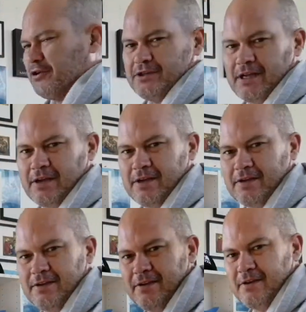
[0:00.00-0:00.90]
good, doesn't it?
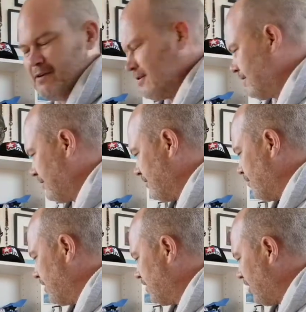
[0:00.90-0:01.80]
The
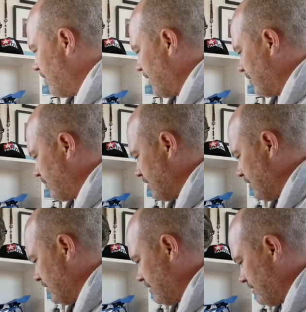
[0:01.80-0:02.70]
Midnight Pumpkin.
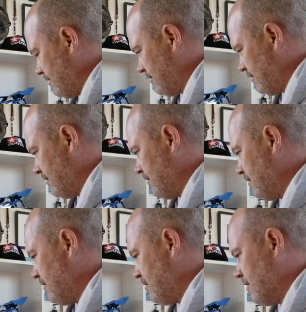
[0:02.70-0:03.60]

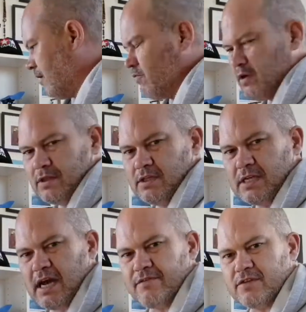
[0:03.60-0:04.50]
I've wanted this
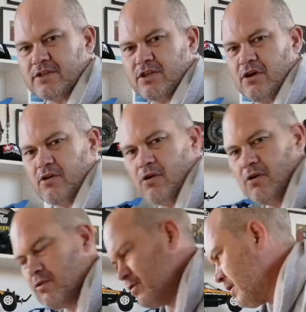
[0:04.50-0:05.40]
car for so
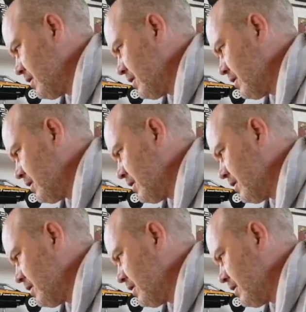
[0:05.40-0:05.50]
long.